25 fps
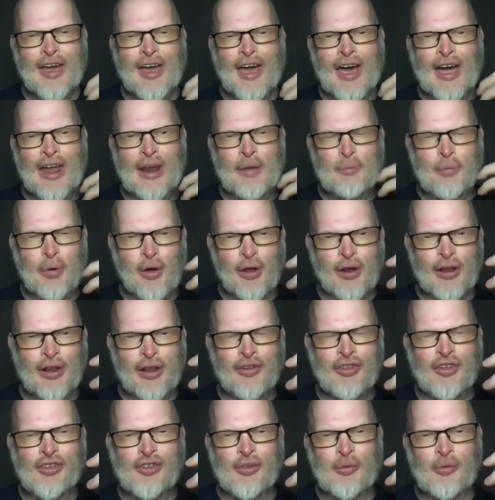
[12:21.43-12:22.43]
and a
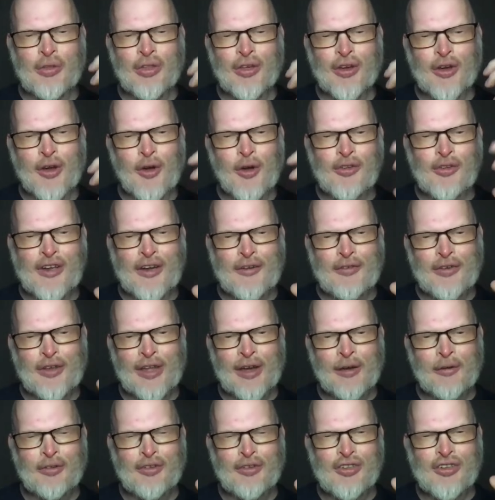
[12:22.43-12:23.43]
polyglot is someone that goes after
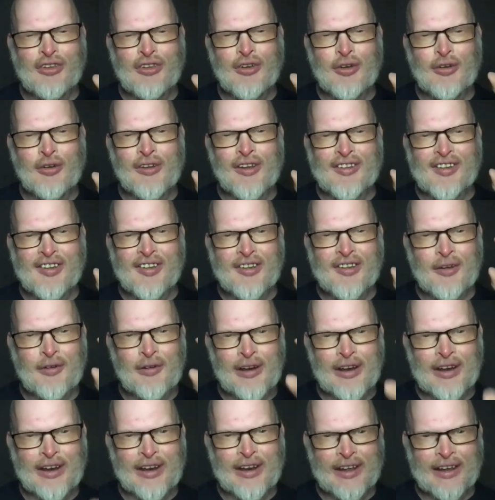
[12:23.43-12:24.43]
languages they don't
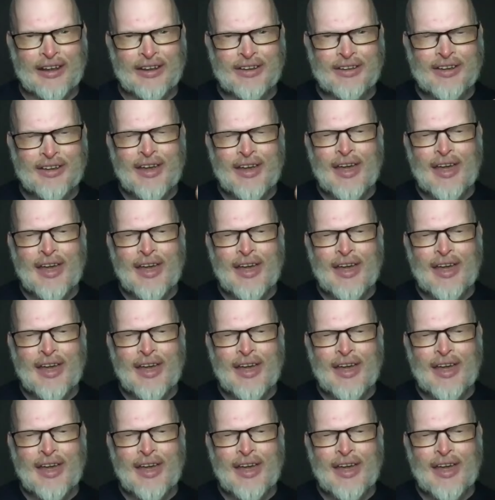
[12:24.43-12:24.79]
necessarily need.